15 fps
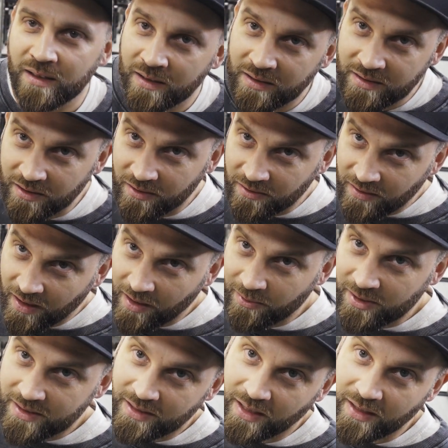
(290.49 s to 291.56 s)
So I
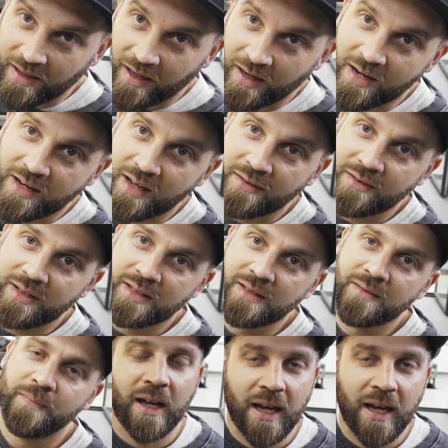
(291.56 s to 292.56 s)
will sell the Harley Davidson.